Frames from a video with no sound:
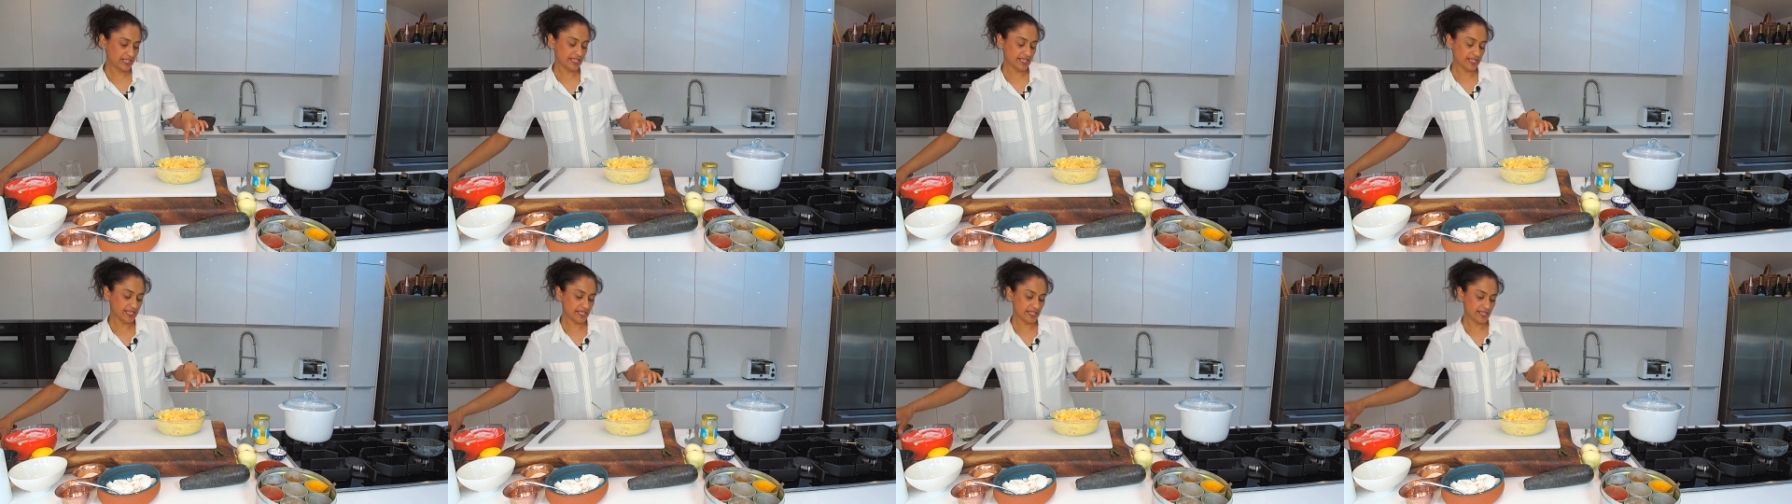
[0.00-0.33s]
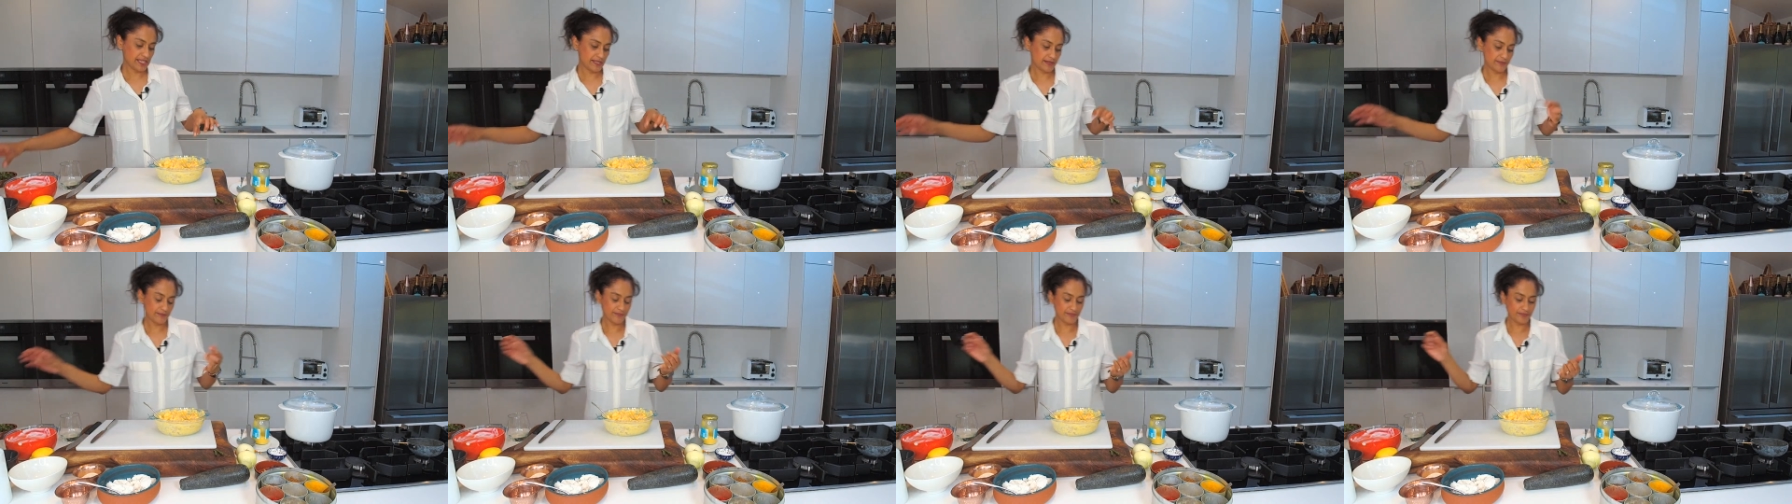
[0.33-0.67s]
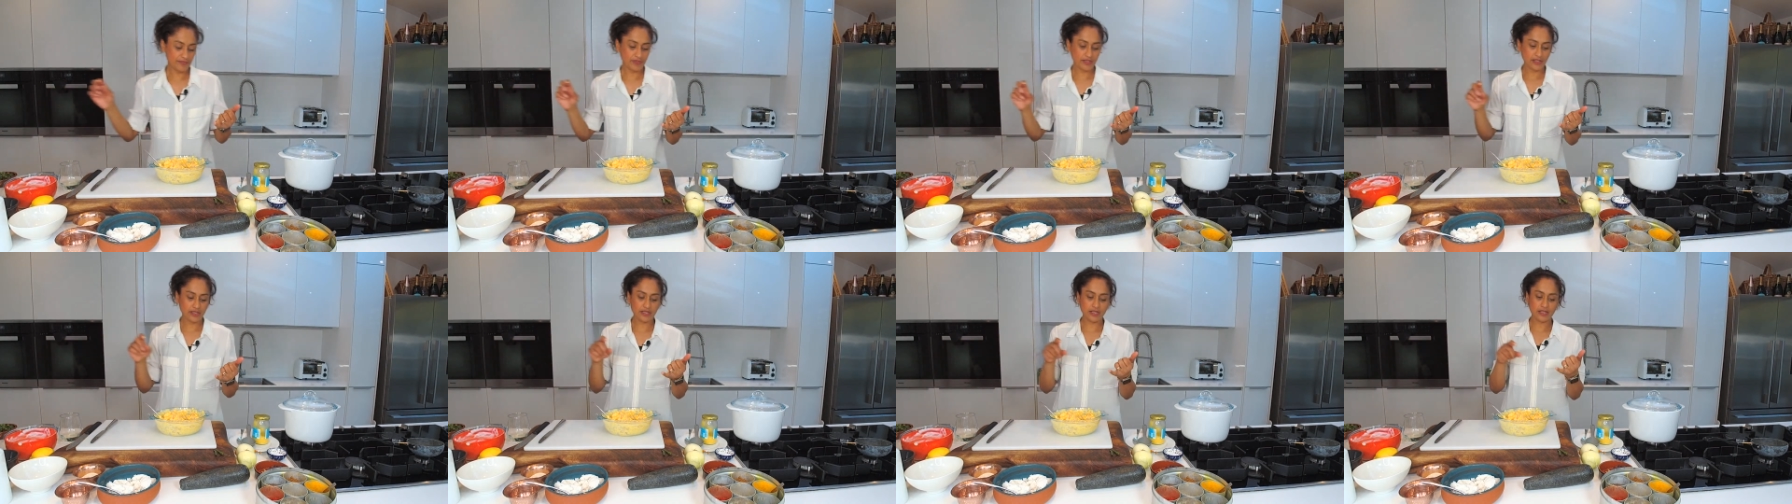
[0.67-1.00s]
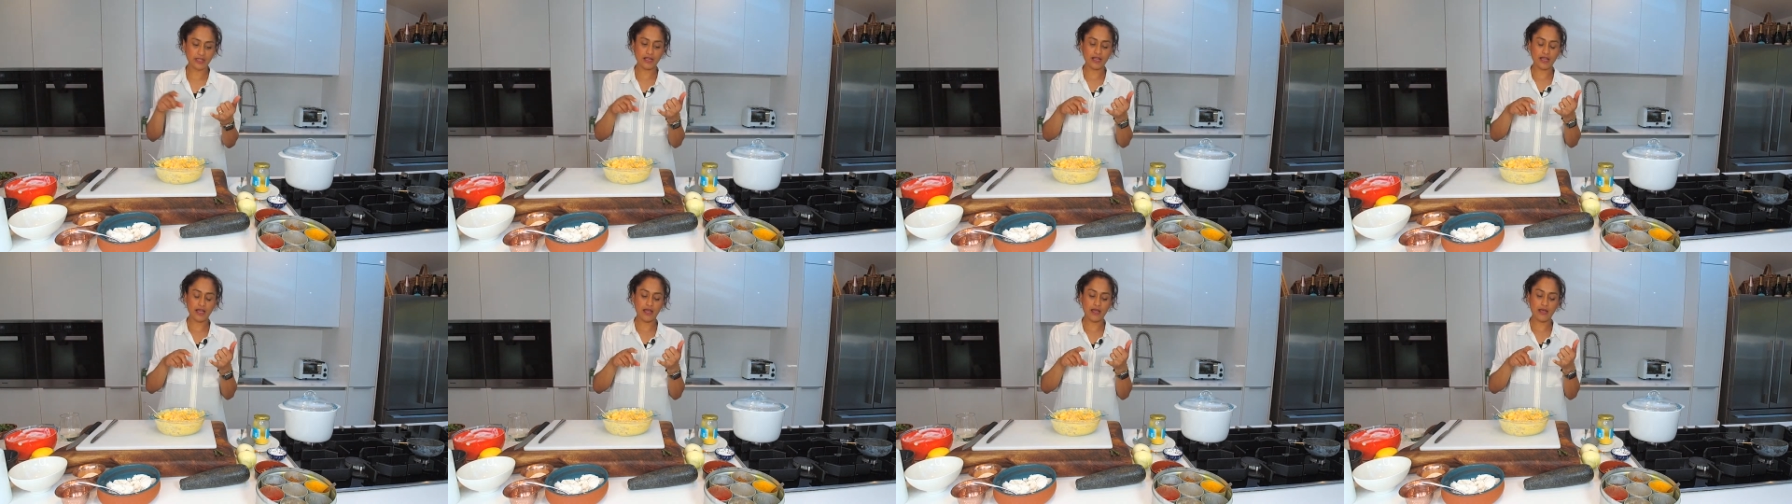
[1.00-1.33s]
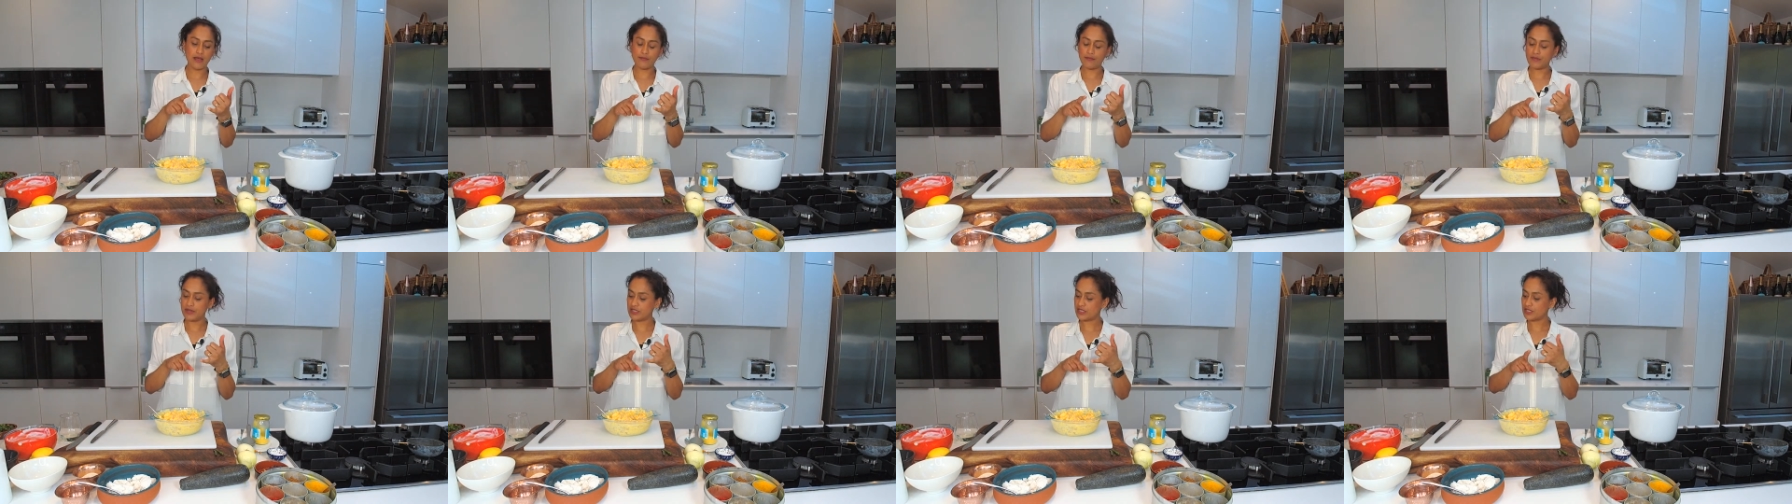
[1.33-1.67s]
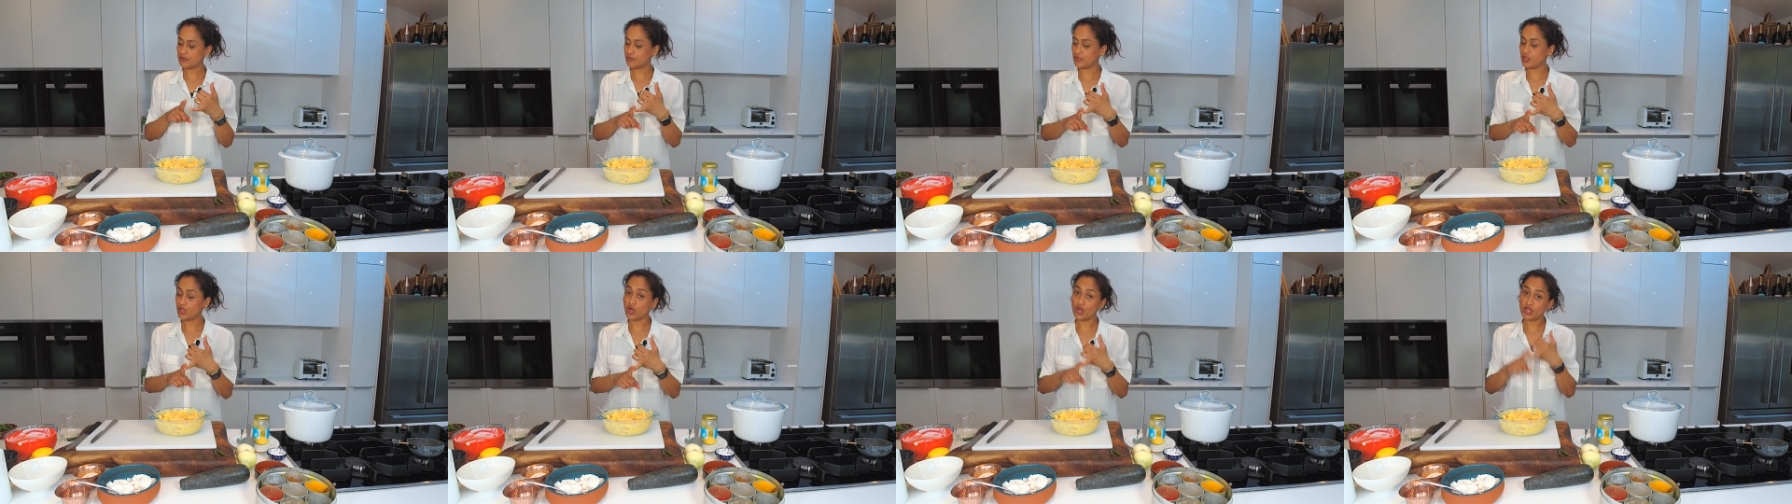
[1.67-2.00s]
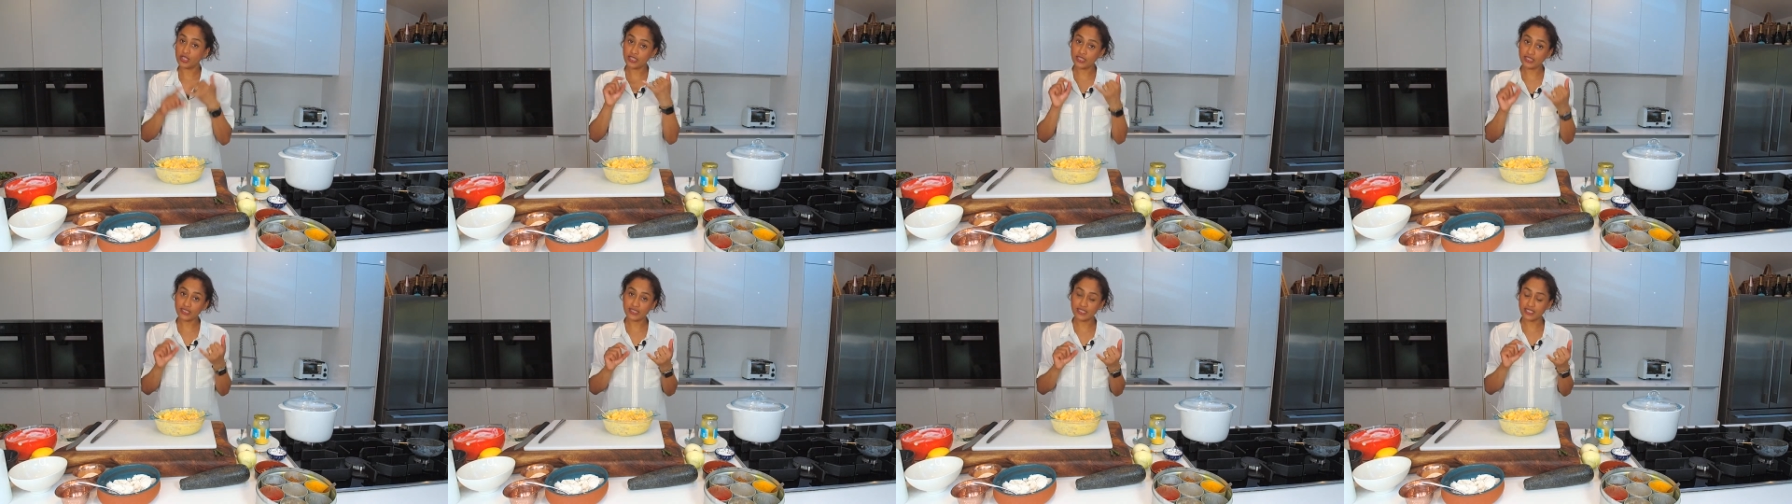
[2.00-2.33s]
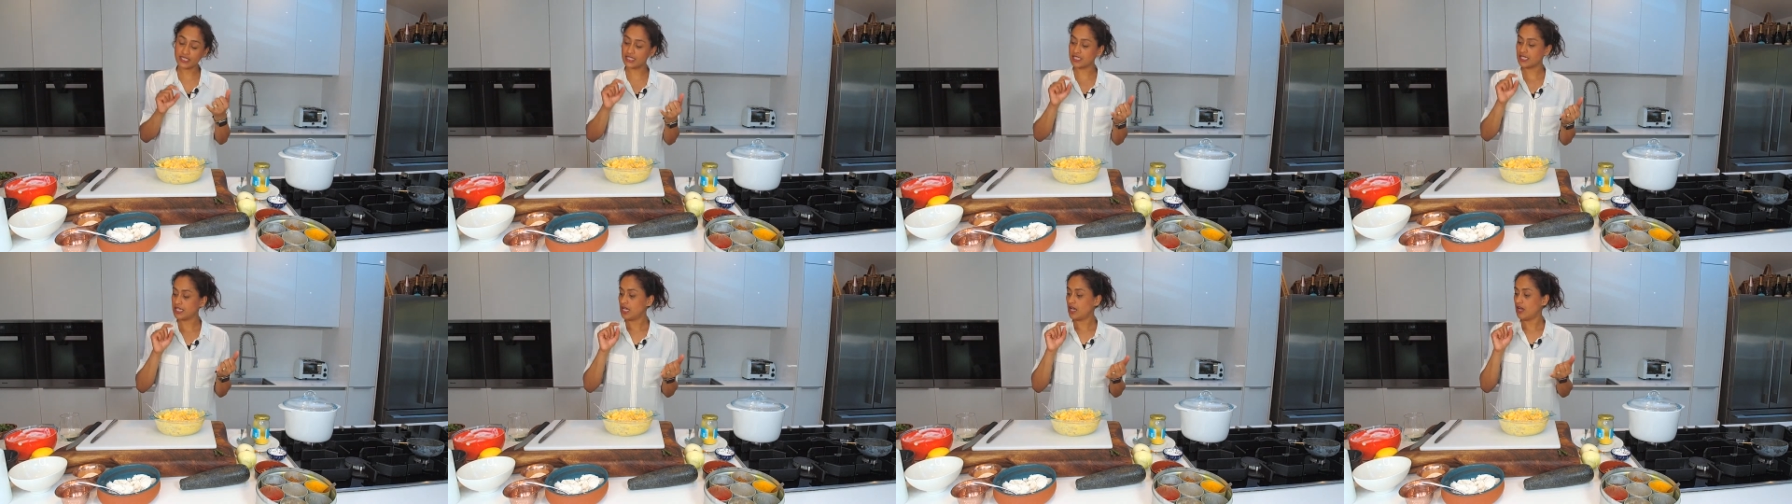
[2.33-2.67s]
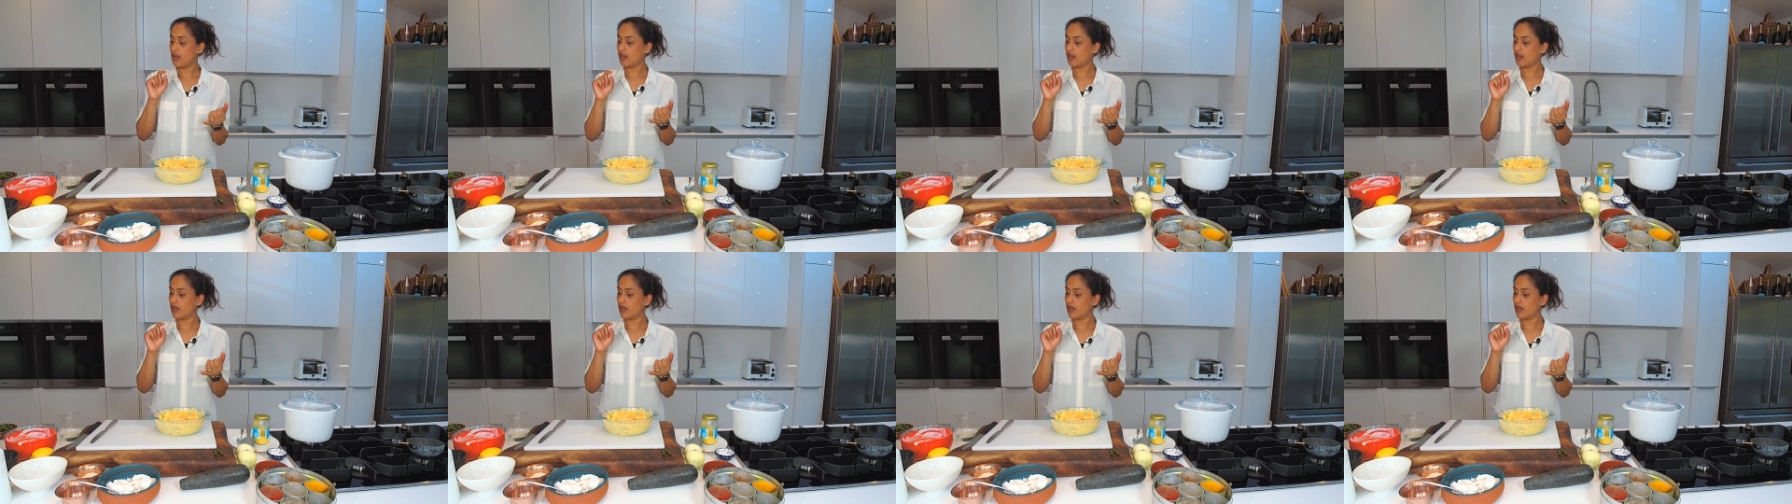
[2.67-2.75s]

here some yogurt.